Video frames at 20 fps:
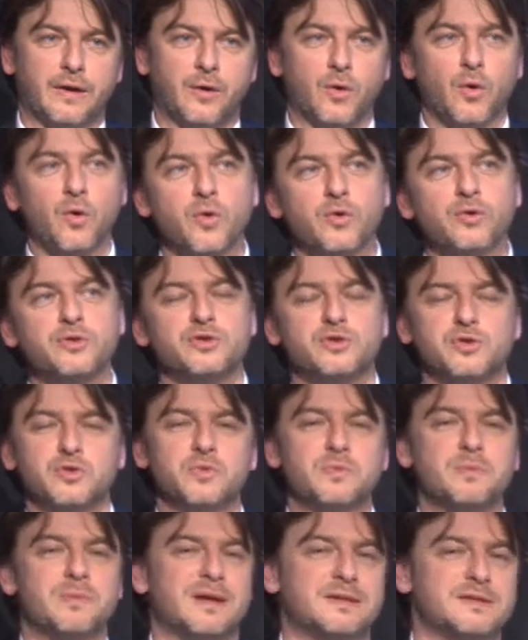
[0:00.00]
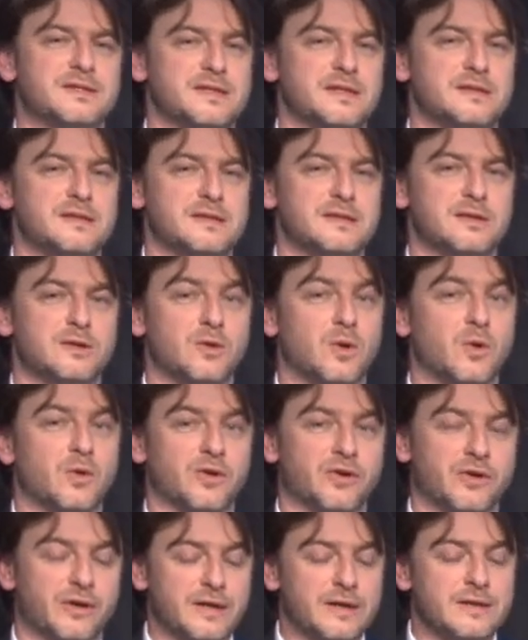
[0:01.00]
or 2 months
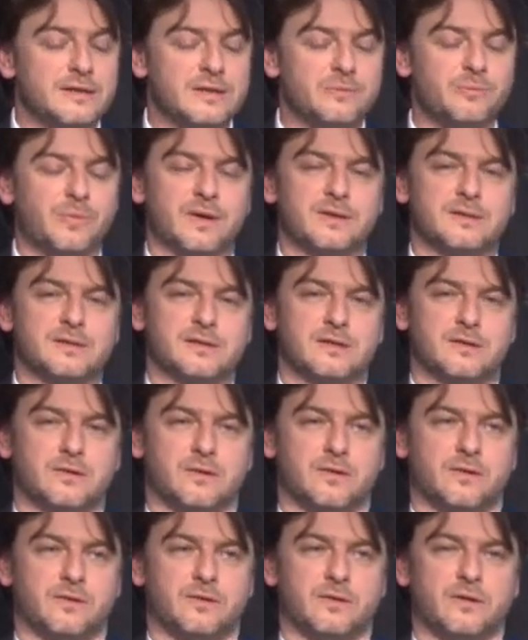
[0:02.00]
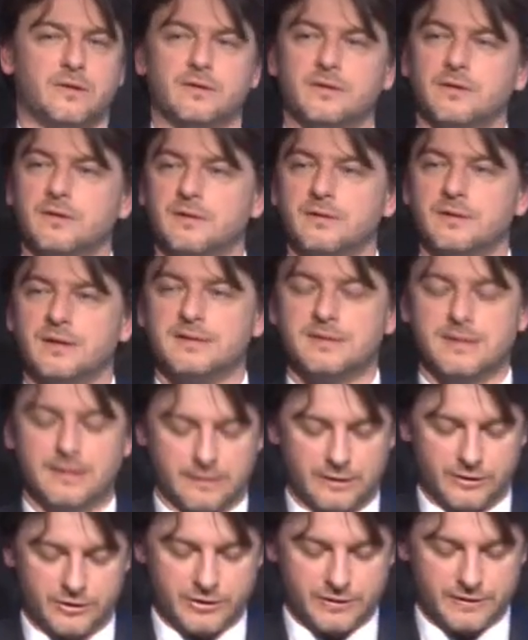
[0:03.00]
longer. It depends on
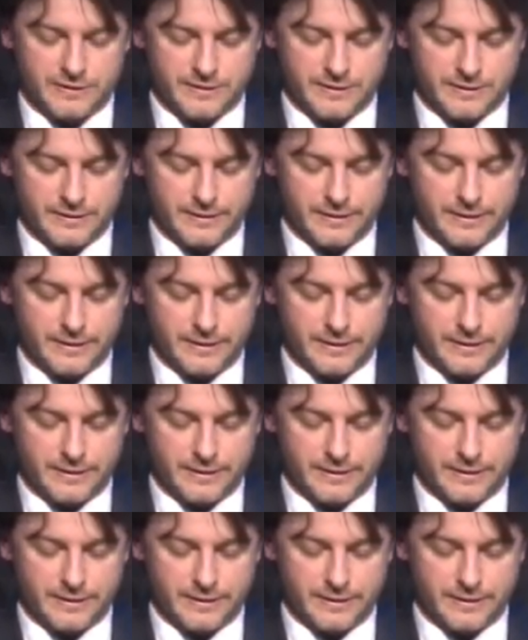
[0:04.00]
destinations.